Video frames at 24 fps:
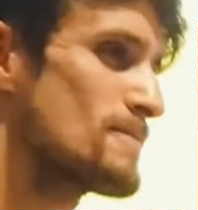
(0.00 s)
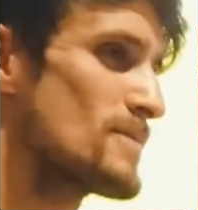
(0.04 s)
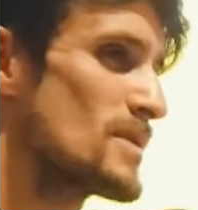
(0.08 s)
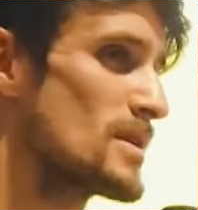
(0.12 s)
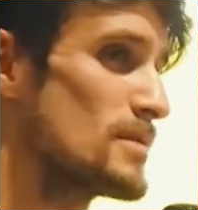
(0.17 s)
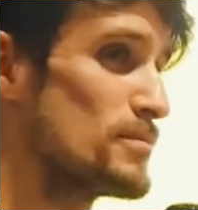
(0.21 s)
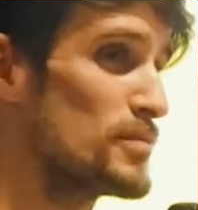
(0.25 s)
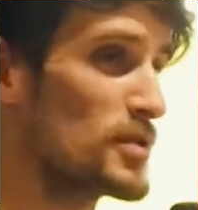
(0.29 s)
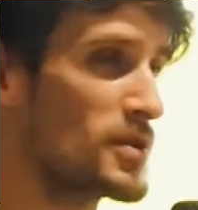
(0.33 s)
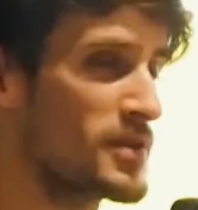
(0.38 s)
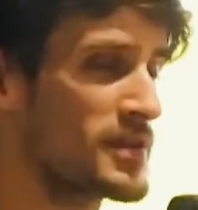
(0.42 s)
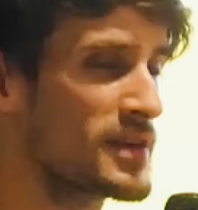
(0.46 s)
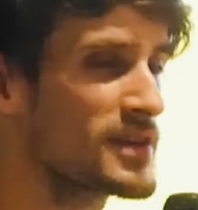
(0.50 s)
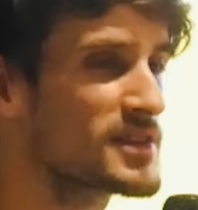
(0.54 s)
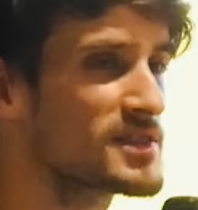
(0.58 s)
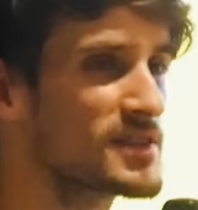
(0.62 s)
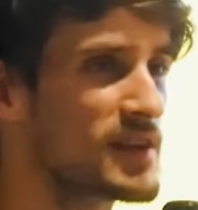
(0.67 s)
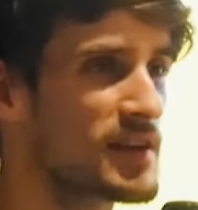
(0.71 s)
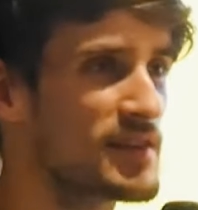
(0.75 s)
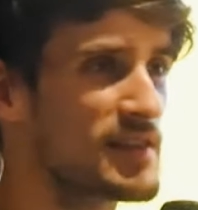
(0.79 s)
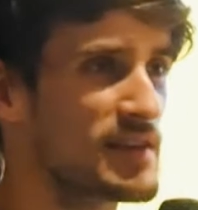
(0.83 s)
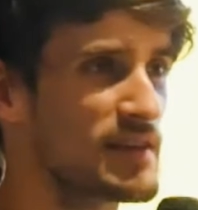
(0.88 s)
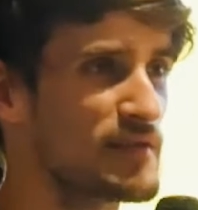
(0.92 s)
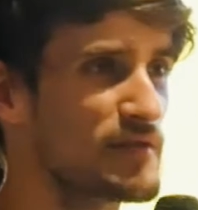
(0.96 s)
But on the other side
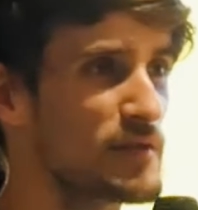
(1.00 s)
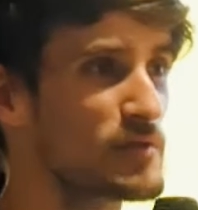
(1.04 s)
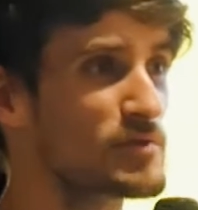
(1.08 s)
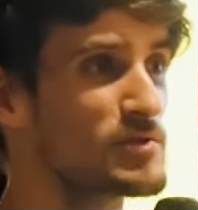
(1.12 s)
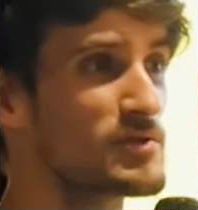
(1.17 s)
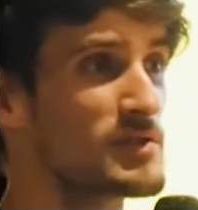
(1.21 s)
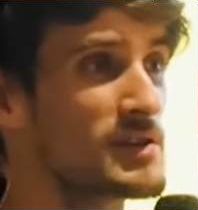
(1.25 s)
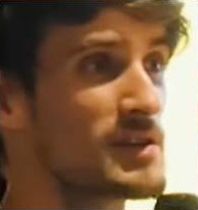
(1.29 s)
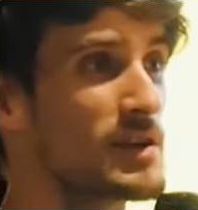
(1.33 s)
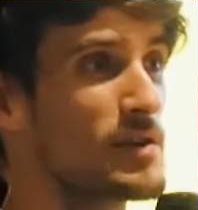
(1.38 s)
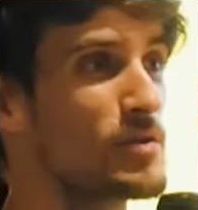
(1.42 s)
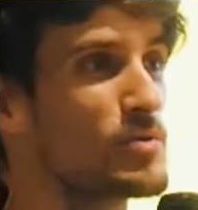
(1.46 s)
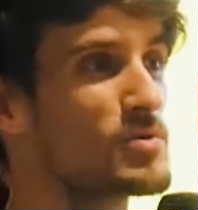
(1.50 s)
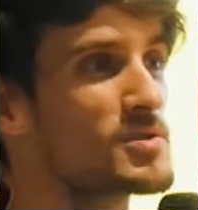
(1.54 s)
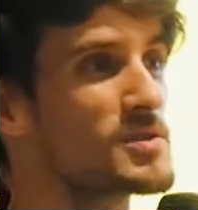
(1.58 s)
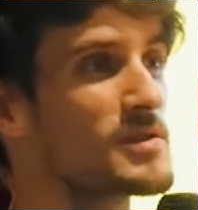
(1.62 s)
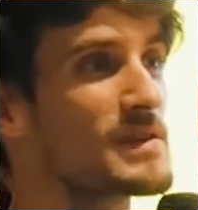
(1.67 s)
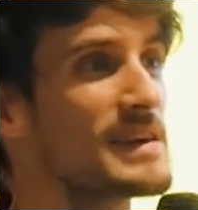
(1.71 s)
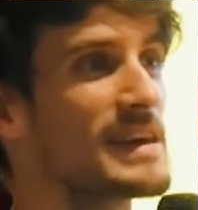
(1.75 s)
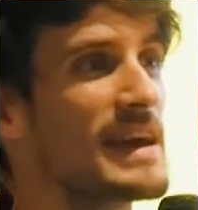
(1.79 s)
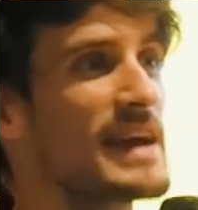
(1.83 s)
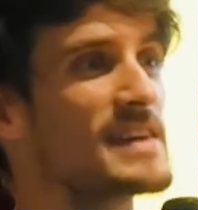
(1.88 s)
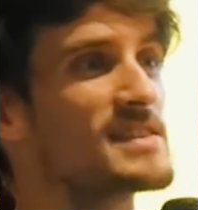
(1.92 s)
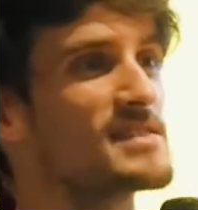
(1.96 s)
of things, filtering also
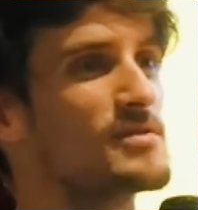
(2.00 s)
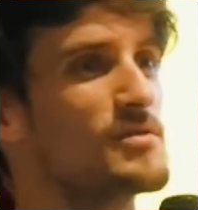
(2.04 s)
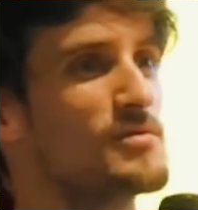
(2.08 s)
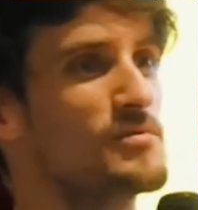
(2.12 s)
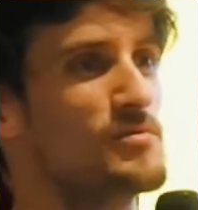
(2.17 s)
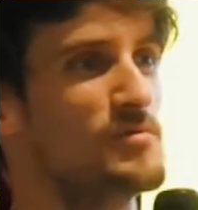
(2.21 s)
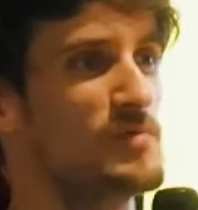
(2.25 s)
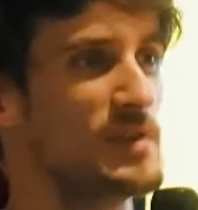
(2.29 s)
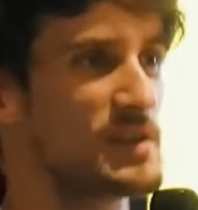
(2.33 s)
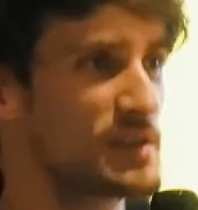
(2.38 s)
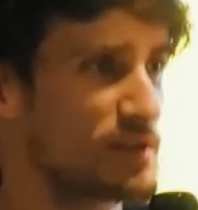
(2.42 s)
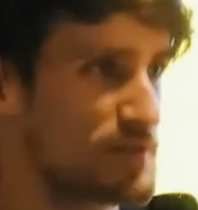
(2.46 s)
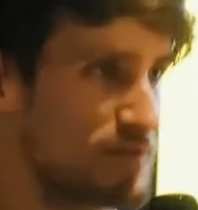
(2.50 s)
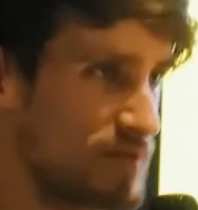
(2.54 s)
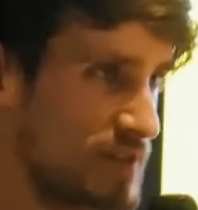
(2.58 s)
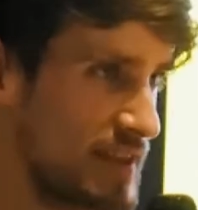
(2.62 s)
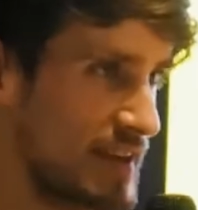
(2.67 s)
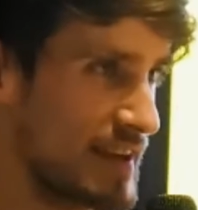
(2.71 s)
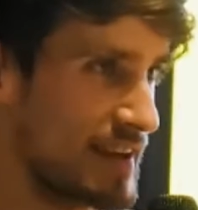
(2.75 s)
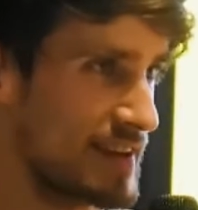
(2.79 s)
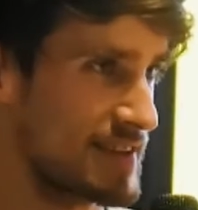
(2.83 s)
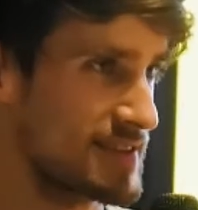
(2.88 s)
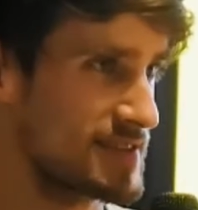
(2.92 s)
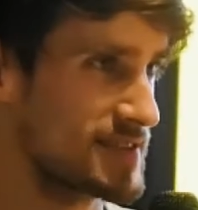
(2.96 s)
gets rid of
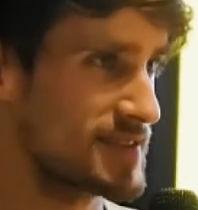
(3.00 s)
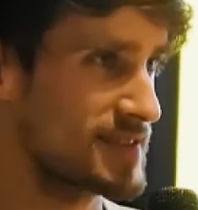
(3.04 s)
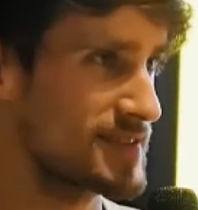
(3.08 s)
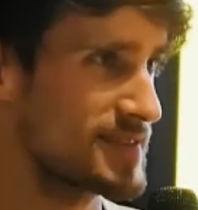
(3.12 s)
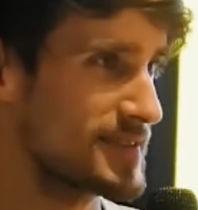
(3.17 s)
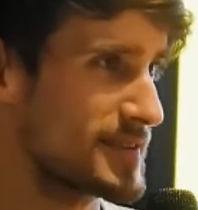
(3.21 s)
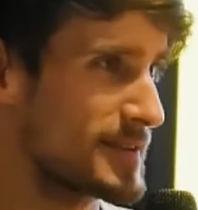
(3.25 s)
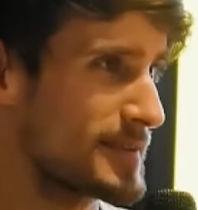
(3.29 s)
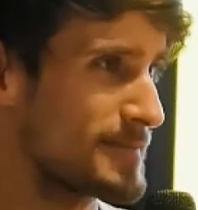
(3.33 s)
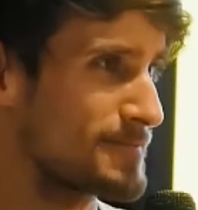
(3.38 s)
things.